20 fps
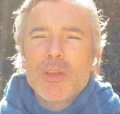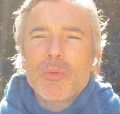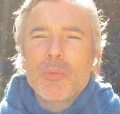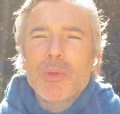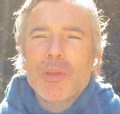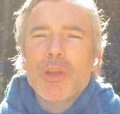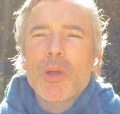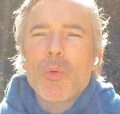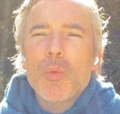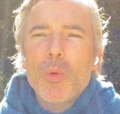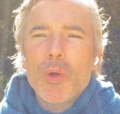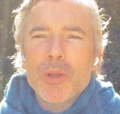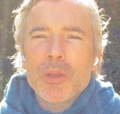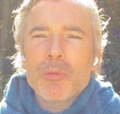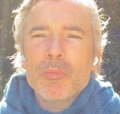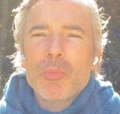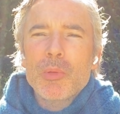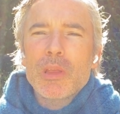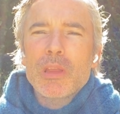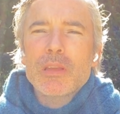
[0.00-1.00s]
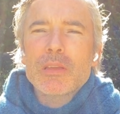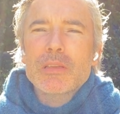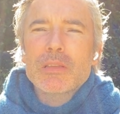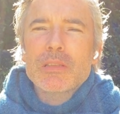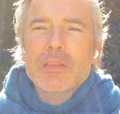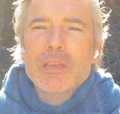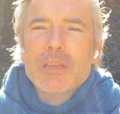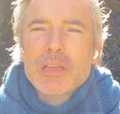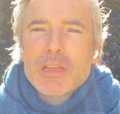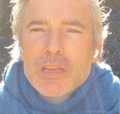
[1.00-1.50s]
we don't want to be
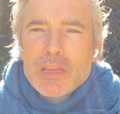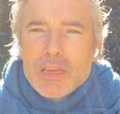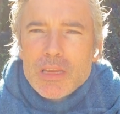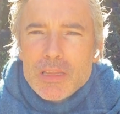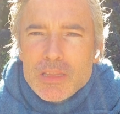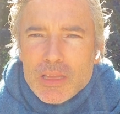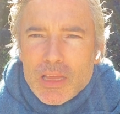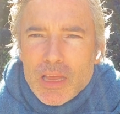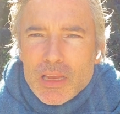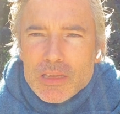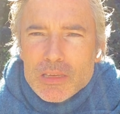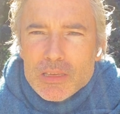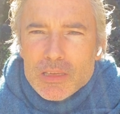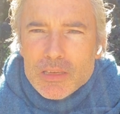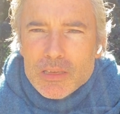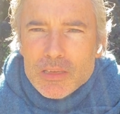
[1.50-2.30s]
still in that